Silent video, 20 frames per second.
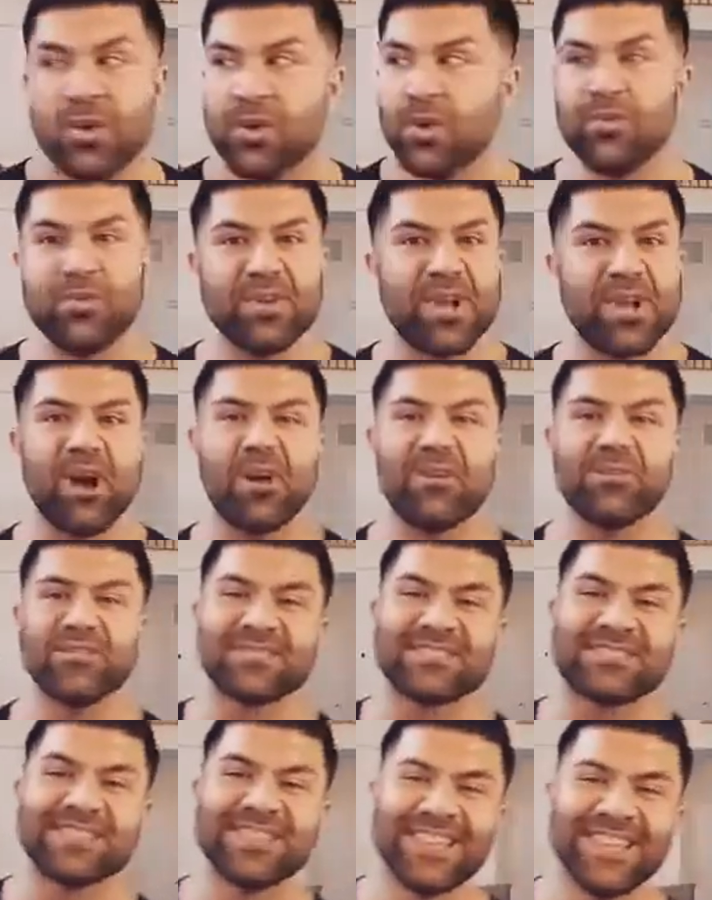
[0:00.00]
Who
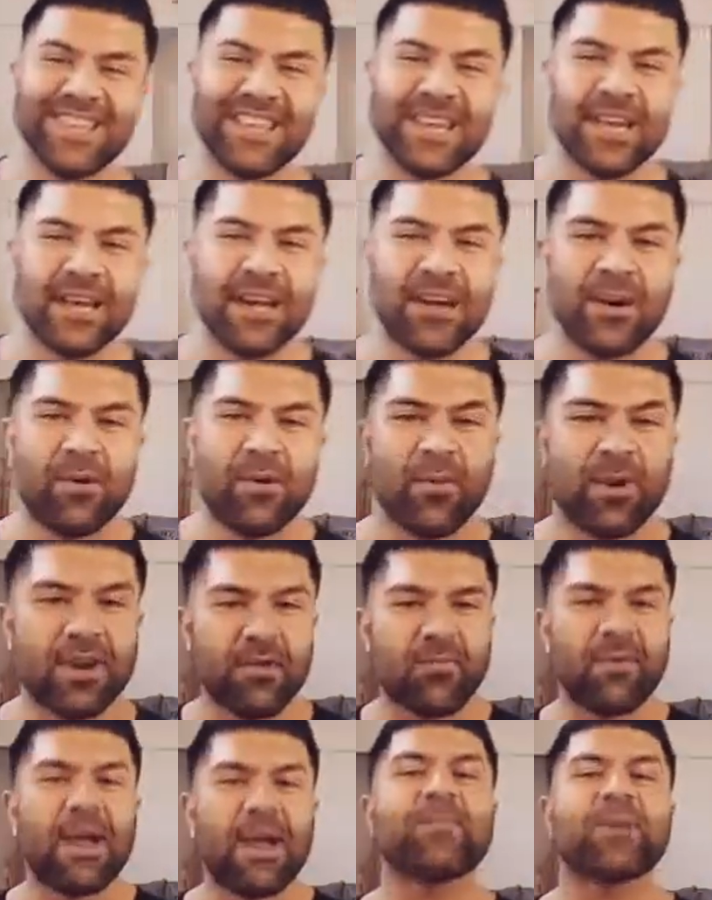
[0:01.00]
knows what
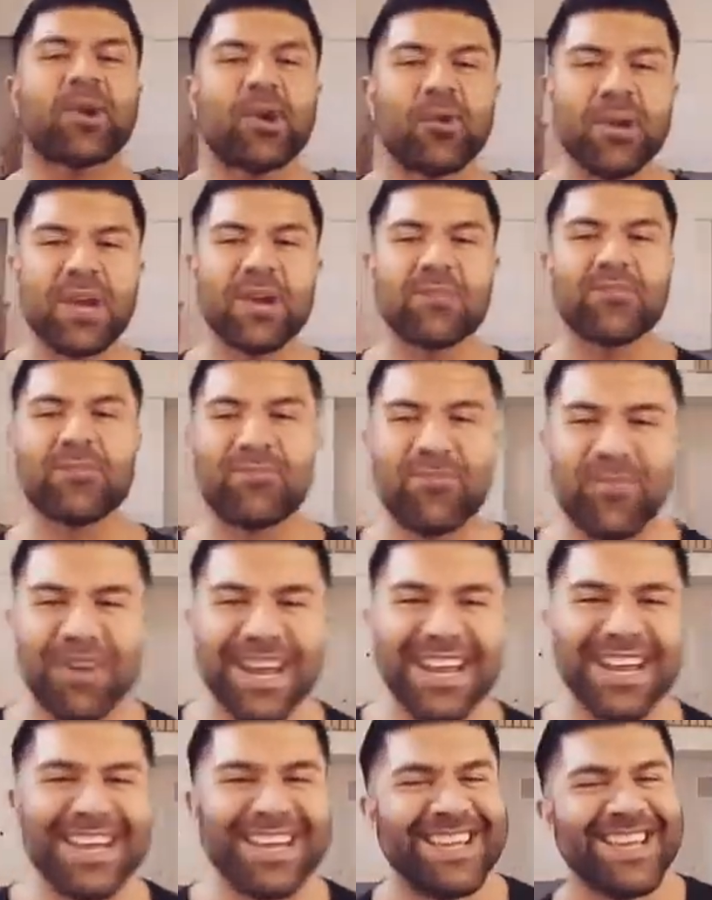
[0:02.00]
a rap career will
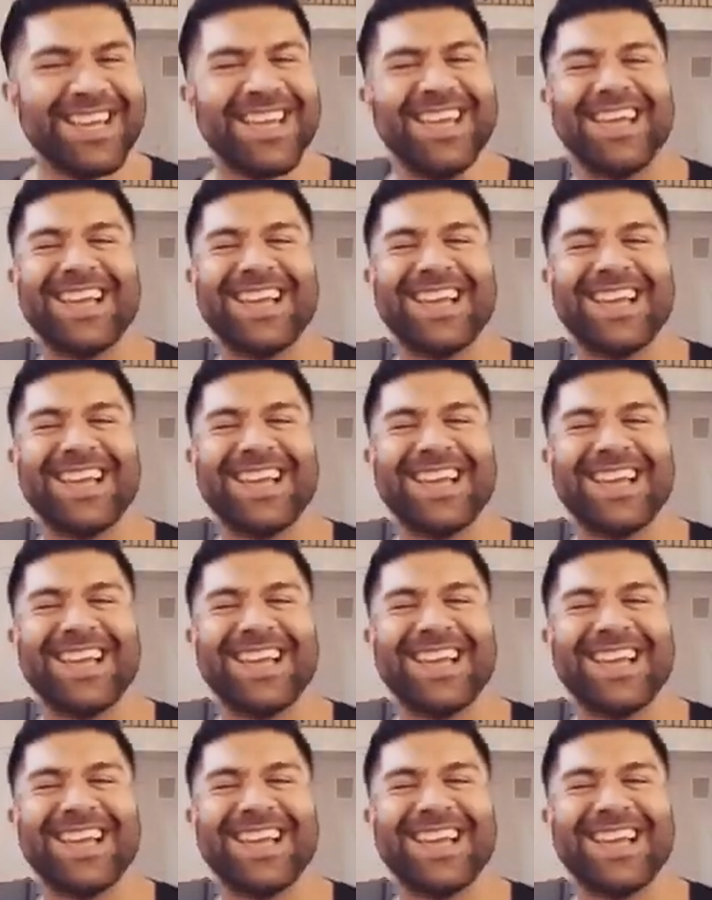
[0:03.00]
bring?